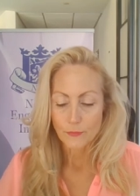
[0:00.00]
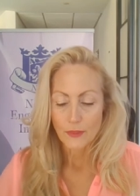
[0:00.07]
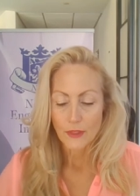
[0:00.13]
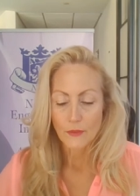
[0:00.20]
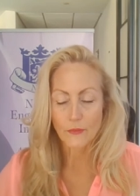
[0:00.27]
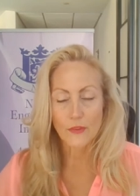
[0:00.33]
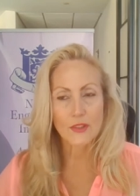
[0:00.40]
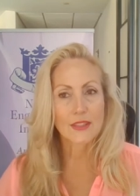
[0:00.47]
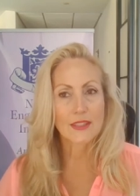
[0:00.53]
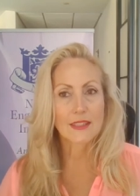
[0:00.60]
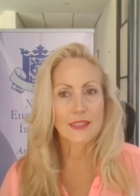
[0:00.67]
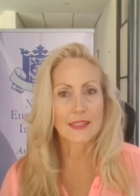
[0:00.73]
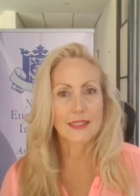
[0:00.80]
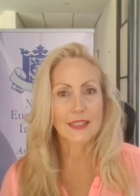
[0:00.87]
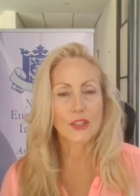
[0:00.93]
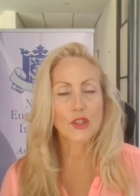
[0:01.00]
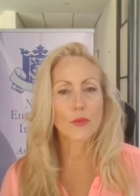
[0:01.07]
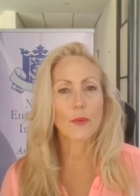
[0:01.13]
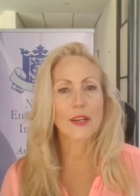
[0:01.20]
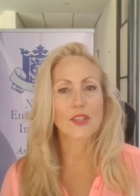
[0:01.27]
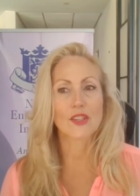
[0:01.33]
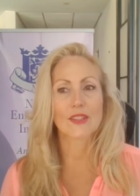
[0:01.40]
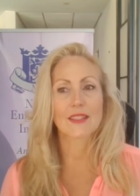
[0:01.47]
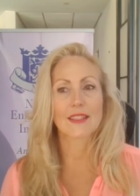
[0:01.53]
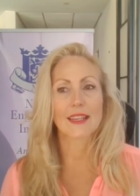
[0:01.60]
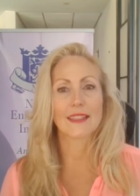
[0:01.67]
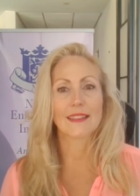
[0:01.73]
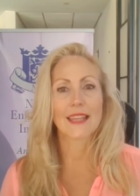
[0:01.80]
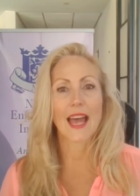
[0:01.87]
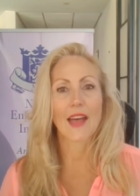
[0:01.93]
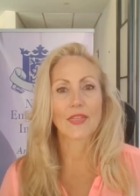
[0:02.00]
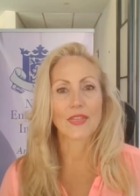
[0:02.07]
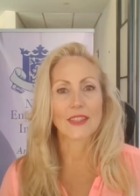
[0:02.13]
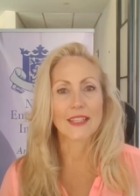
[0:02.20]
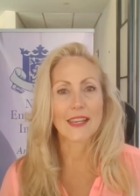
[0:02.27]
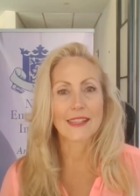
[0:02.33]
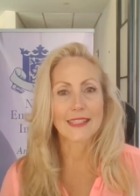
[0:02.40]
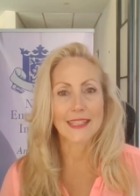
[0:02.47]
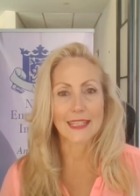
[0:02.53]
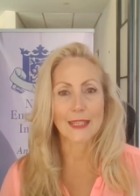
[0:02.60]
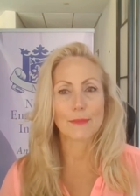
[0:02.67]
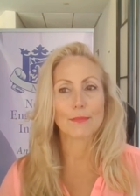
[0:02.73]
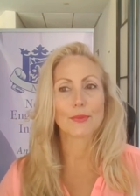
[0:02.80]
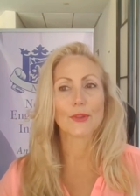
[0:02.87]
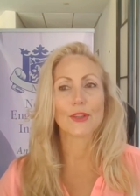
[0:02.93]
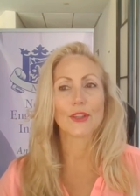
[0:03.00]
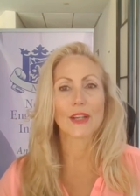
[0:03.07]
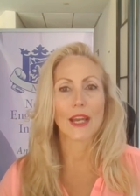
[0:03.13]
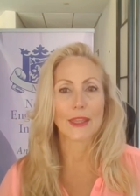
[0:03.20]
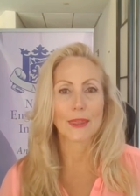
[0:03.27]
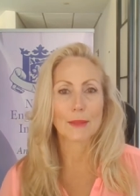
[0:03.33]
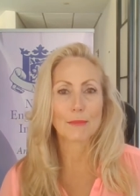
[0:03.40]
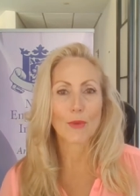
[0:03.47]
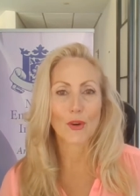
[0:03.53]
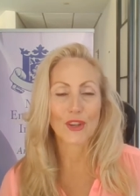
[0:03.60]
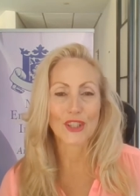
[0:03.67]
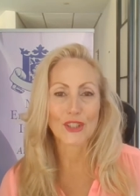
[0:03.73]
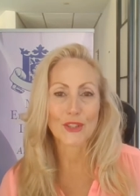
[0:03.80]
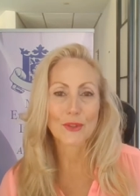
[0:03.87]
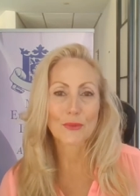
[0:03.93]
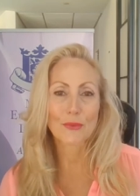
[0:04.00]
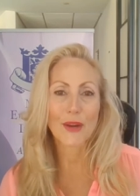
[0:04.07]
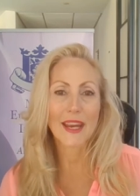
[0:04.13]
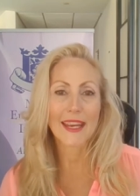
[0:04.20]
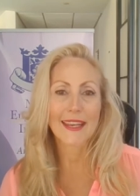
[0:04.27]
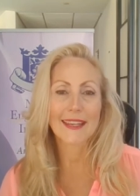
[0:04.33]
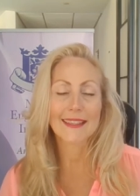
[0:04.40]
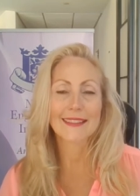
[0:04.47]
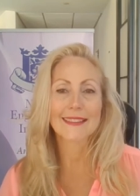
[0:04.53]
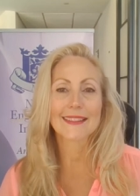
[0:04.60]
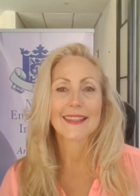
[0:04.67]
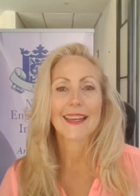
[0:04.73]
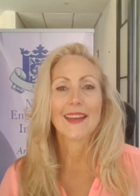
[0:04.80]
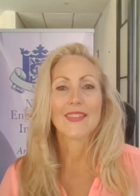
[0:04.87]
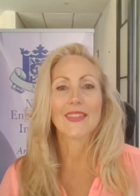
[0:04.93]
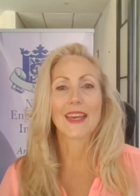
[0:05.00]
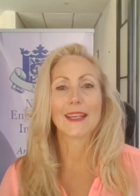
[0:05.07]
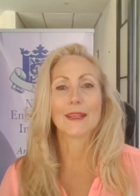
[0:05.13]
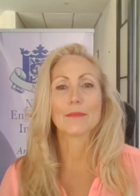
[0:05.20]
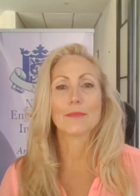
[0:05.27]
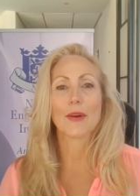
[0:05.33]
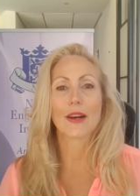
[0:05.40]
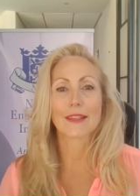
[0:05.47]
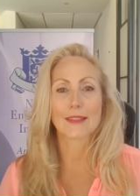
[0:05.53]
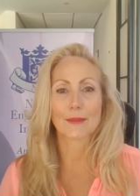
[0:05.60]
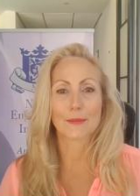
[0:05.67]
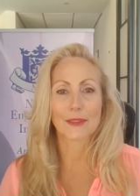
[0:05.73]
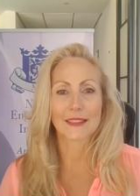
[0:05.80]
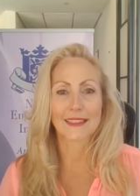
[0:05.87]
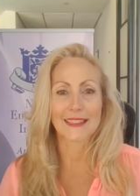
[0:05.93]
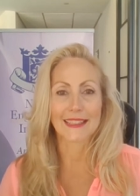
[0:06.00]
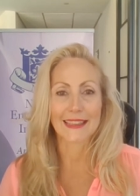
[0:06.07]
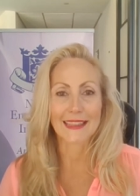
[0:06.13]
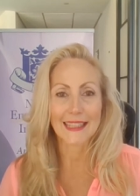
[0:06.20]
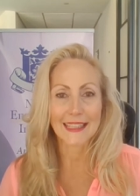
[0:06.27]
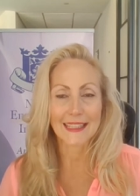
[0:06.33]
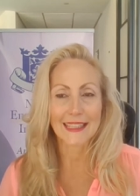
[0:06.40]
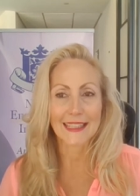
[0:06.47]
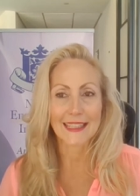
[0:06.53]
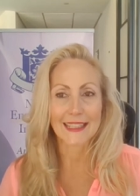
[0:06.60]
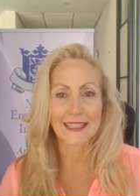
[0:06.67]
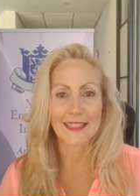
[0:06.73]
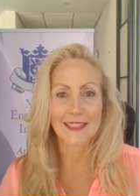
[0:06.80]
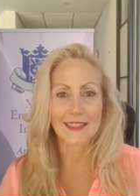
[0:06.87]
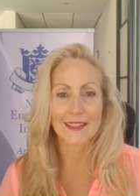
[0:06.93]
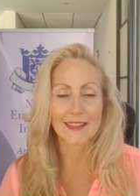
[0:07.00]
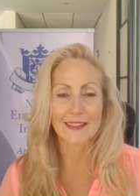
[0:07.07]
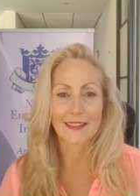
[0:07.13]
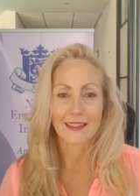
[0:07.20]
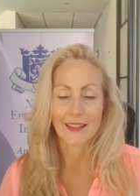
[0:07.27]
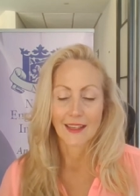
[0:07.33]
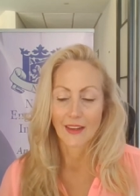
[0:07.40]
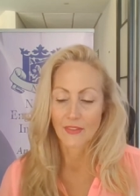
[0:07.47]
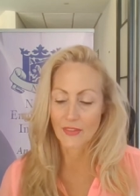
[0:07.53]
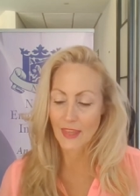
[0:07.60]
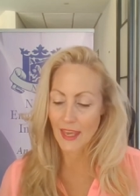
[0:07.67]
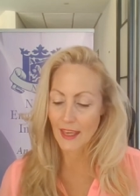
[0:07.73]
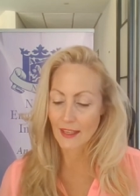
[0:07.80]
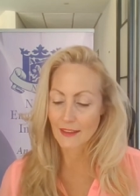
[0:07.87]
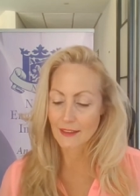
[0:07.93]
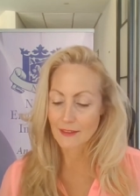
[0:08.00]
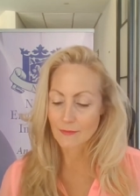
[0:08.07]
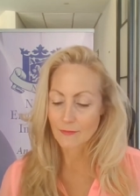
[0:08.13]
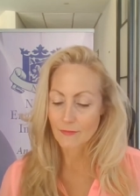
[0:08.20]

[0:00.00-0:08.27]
for situations like that, the deeper and the more ingrained that impossibility thinking is, then